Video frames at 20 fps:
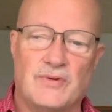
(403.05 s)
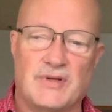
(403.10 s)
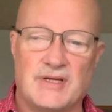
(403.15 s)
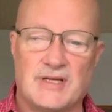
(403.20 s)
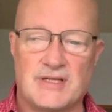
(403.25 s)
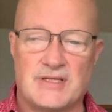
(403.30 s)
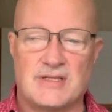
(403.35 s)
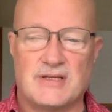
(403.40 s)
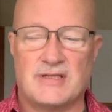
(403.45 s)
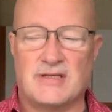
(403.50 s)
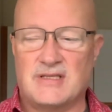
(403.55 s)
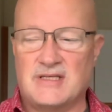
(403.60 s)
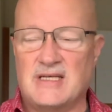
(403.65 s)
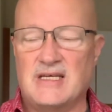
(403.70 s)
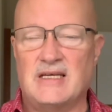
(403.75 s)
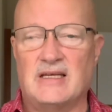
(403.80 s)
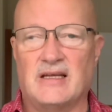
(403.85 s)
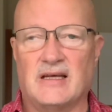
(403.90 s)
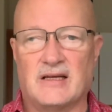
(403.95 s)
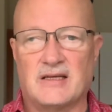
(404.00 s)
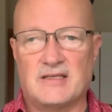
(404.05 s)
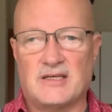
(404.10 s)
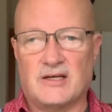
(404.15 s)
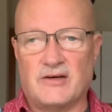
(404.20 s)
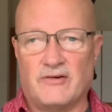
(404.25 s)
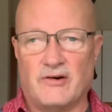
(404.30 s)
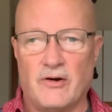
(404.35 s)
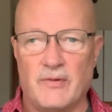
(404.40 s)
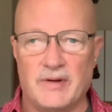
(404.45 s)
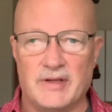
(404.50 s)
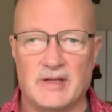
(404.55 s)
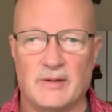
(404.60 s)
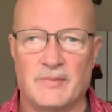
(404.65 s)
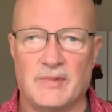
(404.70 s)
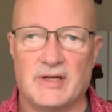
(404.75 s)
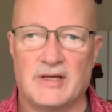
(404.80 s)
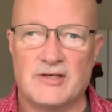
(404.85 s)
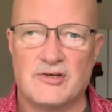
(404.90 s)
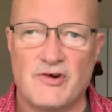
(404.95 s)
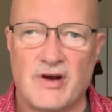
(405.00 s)
these seedlings and growing them
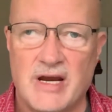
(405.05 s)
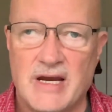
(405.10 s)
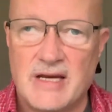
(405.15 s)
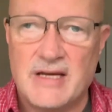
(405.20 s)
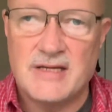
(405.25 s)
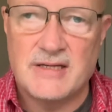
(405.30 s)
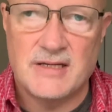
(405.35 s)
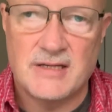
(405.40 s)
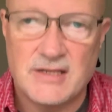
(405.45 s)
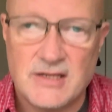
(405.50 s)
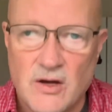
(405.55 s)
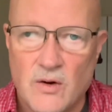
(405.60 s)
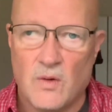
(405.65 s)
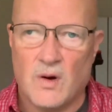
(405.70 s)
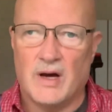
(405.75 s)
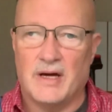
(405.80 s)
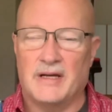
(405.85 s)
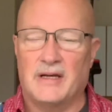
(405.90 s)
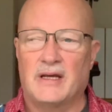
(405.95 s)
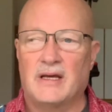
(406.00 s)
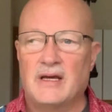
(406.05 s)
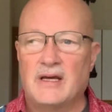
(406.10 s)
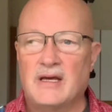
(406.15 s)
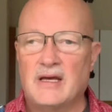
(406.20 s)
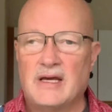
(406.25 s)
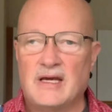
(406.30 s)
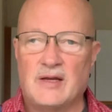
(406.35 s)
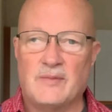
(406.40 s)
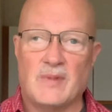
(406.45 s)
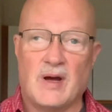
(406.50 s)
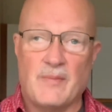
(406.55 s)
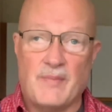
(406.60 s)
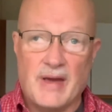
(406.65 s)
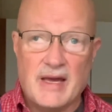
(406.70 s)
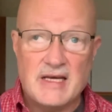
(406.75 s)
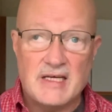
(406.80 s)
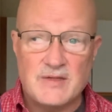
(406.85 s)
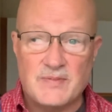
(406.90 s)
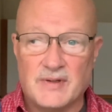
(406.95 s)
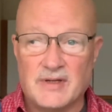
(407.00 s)
in trays and so on, in my
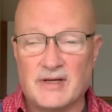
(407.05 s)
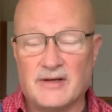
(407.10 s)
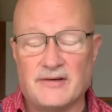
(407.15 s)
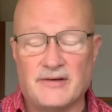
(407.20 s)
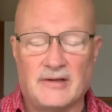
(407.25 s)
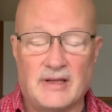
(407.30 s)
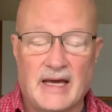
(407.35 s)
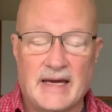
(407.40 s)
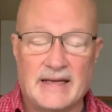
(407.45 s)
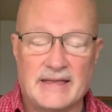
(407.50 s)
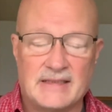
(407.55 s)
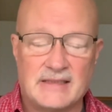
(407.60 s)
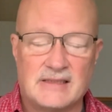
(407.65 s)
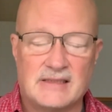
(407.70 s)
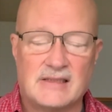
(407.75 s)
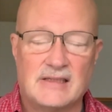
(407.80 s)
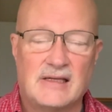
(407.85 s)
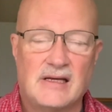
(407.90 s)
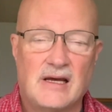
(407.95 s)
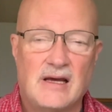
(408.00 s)
basement under lights,